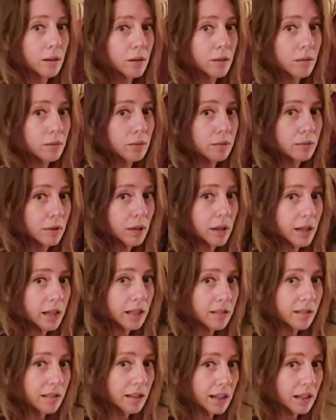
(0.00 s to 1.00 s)

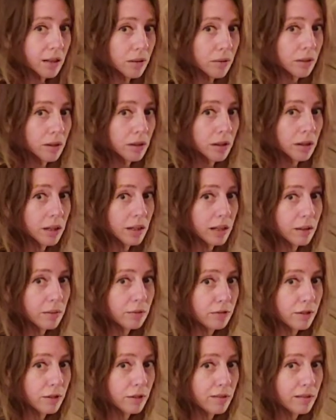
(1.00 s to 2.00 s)
right down in
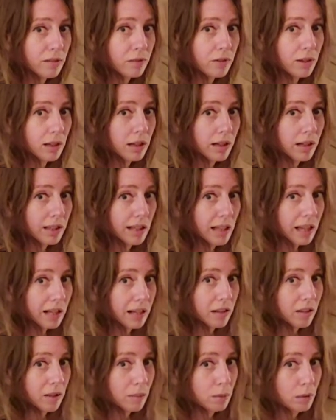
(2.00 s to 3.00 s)
front of you like that.
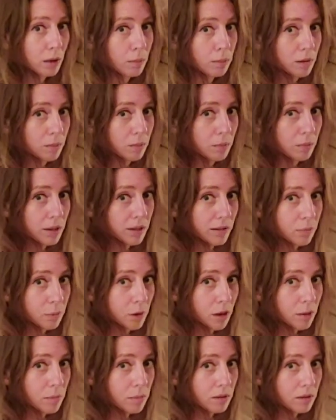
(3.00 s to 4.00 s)
Now the problem with
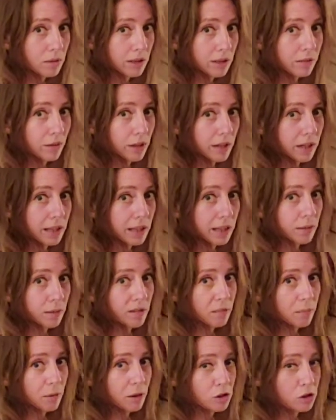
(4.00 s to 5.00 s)
what I'm doing right now
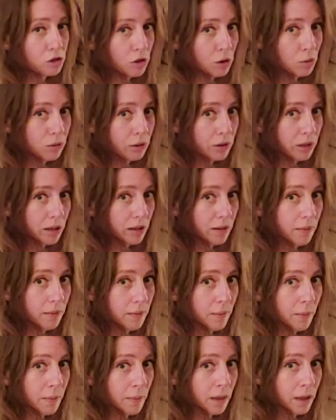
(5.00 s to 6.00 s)
is
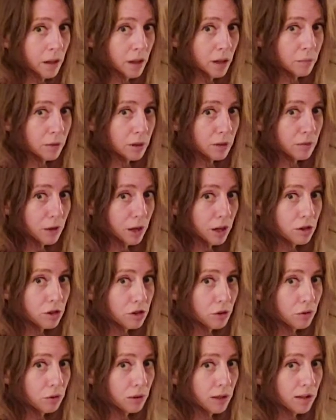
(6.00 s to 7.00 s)
my right
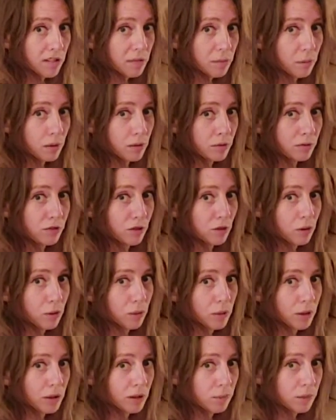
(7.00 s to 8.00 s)
shoulder has moved
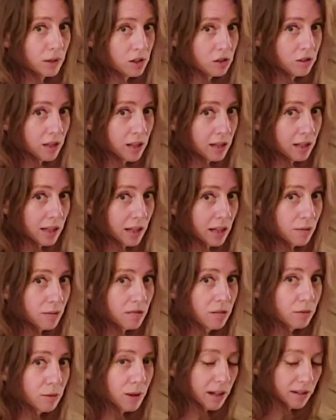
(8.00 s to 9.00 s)
forward, which then
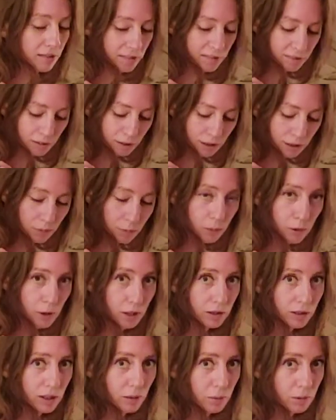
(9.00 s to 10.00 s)
counteracts the
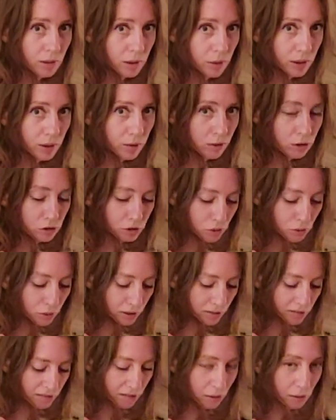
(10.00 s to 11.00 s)
work that we're doing on the
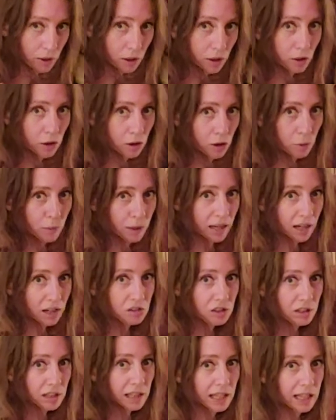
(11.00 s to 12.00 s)
shoulder. So we
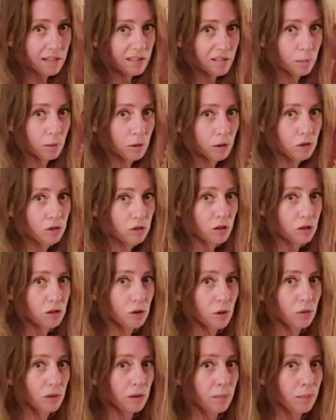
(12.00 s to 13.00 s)
actually need to push the
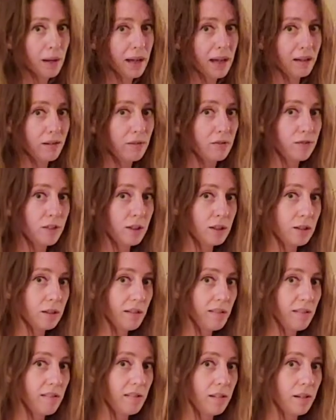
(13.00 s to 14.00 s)
shoulder back
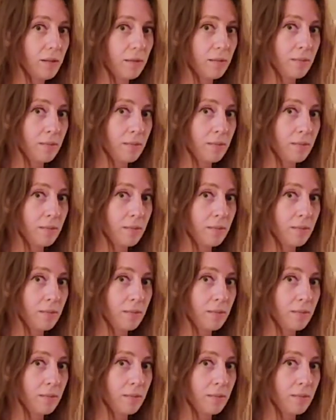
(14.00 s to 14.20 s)
first